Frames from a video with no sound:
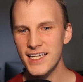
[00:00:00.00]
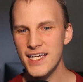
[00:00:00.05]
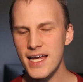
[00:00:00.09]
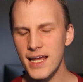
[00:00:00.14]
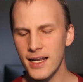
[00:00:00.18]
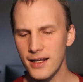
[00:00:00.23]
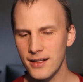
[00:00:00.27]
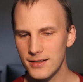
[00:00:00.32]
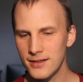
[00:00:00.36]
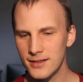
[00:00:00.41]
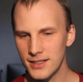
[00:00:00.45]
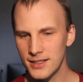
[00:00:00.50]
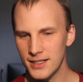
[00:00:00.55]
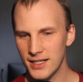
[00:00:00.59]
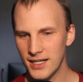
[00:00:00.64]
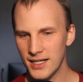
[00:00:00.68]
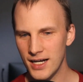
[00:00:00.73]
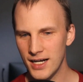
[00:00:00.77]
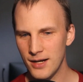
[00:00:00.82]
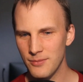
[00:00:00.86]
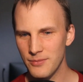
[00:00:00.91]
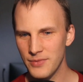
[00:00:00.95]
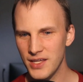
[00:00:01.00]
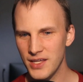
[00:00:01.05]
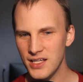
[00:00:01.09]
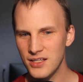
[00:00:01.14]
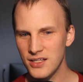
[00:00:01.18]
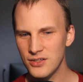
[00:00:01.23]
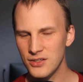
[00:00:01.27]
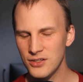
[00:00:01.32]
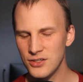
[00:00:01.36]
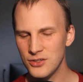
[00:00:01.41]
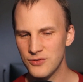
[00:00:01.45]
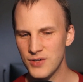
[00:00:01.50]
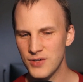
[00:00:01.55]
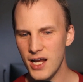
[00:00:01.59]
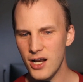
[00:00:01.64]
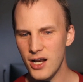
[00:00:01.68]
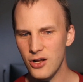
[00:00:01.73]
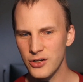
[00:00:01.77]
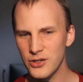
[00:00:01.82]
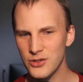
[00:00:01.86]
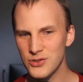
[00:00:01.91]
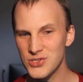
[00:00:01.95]
it. Um, then you've got
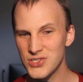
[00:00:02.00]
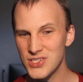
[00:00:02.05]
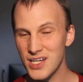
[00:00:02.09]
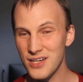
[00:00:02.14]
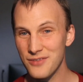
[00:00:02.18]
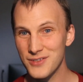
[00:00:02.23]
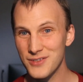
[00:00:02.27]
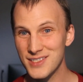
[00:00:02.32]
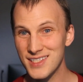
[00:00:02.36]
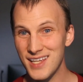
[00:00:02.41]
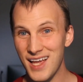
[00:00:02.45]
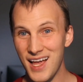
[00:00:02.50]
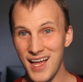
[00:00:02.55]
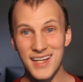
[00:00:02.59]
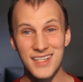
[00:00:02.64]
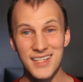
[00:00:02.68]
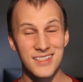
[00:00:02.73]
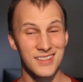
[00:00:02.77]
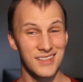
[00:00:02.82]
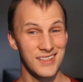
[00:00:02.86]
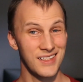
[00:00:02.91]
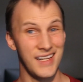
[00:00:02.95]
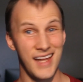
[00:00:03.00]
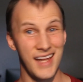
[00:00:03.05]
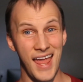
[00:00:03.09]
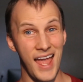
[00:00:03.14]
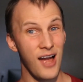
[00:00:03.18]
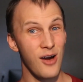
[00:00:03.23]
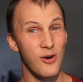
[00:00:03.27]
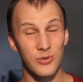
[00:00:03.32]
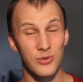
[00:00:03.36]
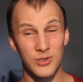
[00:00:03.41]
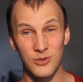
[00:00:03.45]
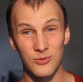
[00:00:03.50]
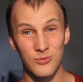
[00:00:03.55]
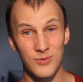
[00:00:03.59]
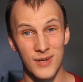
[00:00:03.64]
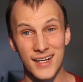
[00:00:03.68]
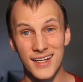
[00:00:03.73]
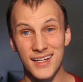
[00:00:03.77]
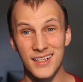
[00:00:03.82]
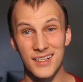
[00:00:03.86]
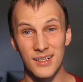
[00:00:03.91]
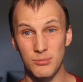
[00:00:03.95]
all your stuff assigned, and now you're
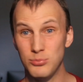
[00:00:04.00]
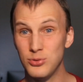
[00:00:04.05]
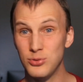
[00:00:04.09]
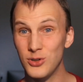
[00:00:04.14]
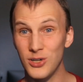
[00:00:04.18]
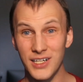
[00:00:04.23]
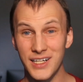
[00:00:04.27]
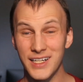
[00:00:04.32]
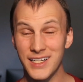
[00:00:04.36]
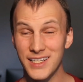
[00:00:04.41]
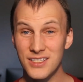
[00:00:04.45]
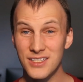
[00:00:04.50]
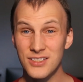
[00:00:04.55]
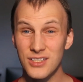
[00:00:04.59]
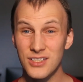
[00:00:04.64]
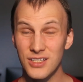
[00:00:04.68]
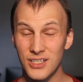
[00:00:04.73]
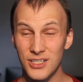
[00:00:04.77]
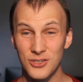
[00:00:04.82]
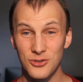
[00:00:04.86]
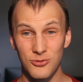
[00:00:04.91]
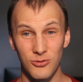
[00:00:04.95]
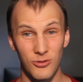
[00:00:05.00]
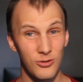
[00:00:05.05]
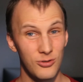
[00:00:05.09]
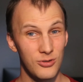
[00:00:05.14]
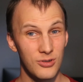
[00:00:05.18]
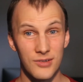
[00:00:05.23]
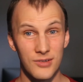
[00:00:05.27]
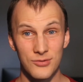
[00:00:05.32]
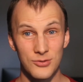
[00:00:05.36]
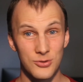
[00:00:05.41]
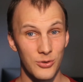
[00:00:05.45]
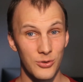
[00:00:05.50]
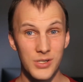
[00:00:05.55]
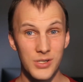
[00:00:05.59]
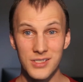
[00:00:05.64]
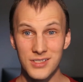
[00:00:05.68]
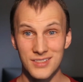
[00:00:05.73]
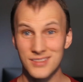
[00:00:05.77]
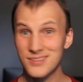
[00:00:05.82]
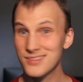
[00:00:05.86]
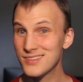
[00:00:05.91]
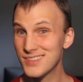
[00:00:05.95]
ready to plug it into the controller of
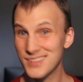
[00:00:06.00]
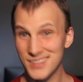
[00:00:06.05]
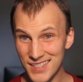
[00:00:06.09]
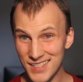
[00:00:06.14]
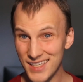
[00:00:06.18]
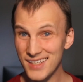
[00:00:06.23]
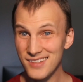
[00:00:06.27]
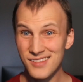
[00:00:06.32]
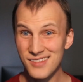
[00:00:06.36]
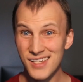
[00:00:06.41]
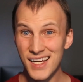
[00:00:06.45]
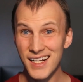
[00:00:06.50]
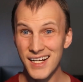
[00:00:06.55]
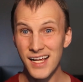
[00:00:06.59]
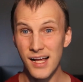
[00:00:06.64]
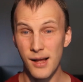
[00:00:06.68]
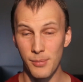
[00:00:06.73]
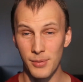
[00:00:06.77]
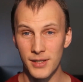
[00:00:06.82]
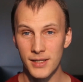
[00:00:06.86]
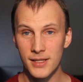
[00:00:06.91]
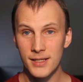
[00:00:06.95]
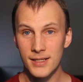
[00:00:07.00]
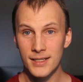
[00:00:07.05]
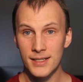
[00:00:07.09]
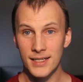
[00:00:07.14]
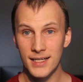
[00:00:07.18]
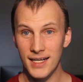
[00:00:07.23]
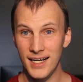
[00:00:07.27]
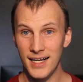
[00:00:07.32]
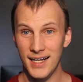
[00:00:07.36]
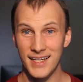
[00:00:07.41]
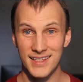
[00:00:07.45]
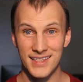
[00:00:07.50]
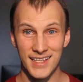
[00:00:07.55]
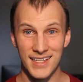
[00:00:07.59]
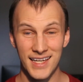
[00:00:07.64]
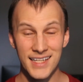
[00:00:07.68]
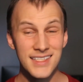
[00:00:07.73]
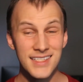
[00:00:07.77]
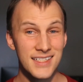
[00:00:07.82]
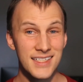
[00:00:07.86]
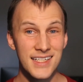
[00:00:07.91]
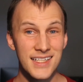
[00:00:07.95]
choice and see it light up. Uh, at the
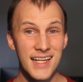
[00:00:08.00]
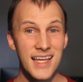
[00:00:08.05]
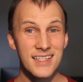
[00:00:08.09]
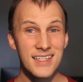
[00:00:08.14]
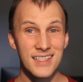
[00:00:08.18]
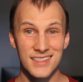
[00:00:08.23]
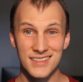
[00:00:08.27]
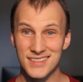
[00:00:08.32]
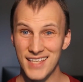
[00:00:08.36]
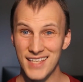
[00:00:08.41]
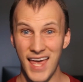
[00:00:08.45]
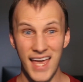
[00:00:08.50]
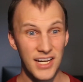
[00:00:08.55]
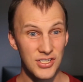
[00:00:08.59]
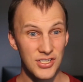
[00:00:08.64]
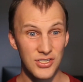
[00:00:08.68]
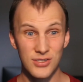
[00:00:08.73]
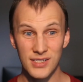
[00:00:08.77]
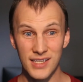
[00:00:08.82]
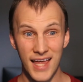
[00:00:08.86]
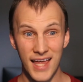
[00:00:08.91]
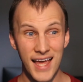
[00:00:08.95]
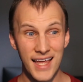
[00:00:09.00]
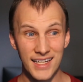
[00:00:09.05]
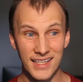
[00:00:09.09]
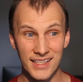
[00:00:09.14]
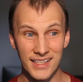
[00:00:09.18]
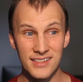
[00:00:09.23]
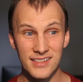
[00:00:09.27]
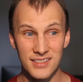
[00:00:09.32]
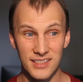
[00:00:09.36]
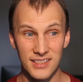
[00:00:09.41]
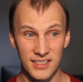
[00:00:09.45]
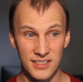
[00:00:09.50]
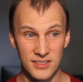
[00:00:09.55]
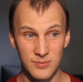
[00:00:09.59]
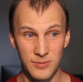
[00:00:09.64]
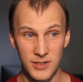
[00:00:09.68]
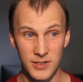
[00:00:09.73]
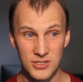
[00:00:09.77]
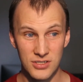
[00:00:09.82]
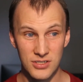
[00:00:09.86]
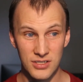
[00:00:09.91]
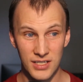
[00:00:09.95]
end of the day, it's actually that easy,
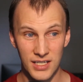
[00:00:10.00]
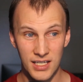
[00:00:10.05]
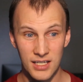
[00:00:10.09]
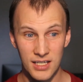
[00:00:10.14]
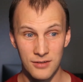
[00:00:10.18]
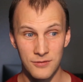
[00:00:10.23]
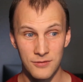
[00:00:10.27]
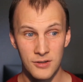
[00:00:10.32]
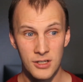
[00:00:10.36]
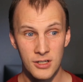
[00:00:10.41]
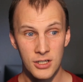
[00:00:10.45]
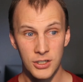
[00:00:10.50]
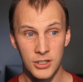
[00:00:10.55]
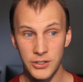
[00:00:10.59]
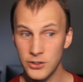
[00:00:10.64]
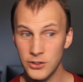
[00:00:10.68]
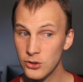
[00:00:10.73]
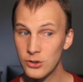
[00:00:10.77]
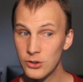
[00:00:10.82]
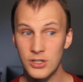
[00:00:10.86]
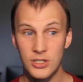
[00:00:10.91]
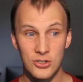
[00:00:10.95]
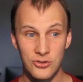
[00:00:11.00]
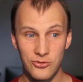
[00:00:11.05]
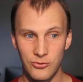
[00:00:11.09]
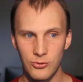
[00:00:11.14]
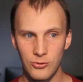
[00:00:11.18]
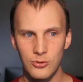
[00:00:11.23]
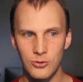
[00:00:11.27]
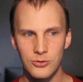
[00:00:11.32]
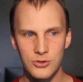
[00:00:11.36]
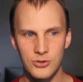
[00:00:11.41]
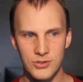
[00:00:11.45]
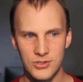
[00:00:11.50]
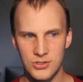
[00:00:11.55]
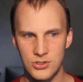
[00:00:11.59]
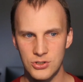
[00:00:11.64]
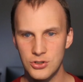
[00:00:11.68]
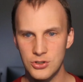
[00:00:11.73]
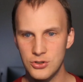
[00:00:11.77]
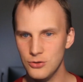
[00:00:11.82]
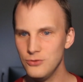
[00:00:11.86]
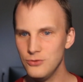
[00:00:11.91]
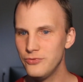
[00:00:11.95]
especially if your controllers
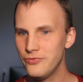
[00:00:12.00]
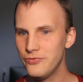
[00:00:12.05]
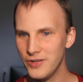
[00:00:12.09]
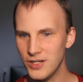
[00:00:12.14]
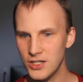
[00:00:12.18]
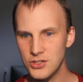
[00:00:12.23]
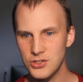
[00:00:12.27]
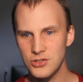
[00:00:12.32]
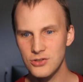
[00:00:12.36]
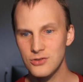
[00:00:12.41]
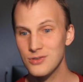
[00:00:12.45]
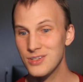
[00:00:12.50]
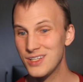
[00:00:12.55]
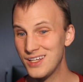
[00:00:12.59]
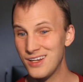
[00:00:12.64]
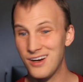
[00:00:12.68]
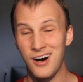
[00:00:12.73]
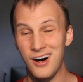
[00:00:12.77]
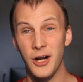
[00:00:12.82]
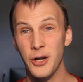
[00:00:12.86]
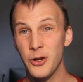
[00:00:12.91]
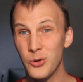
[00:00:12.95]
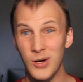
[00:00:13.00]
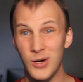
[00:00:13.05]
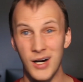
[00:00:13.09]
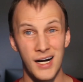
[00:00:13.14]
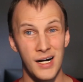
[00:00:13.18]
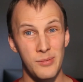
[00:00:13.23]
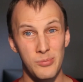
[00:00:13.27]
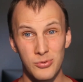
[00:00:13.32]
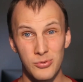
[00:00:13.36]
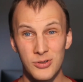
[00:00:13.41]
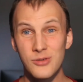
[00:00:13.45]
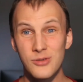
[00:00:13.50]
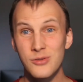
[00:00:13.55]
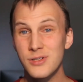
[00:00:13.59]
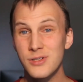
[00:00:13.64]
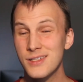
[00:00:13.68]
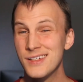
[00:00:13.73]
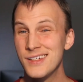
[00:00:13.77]
do feature the auto upload.